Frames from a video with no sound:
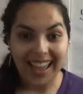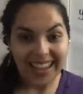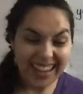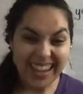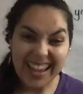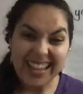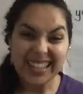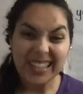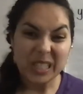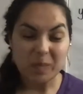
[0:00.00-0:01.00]
E is
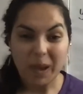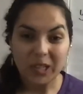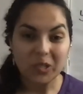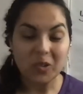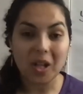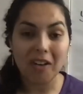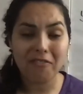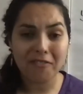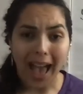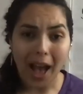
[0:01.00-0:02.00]
a special
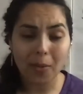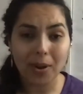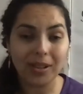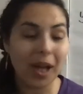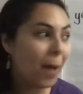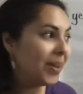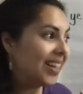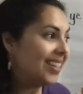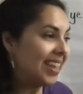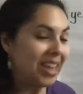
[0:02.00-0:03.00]
vowel
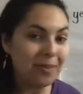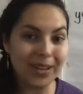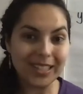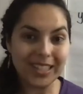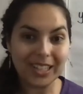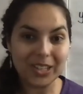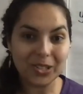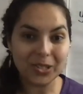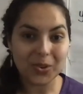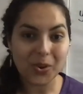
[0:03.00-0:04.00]
because he went to
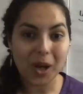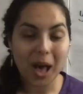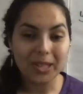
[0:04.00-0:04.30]
teacher school,